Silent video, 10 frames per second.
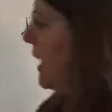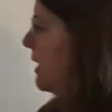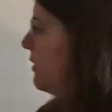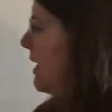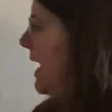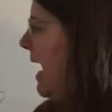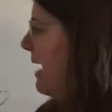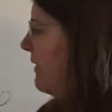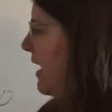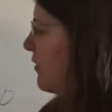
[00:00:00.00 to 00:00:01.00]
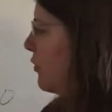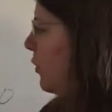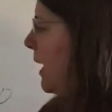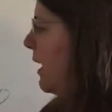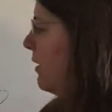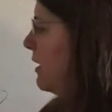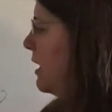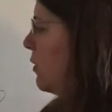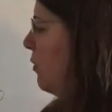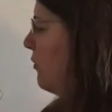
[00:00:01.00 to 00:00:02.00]
I do that, I have x squared
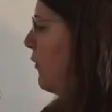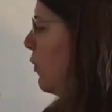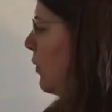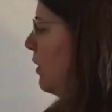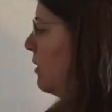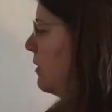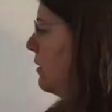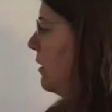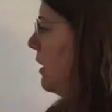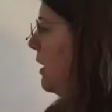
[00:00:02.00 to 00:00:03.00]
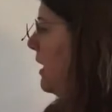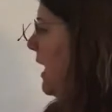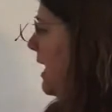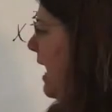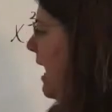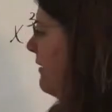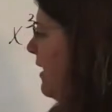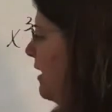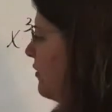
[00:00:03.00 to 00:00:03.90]
equals 4, and I have x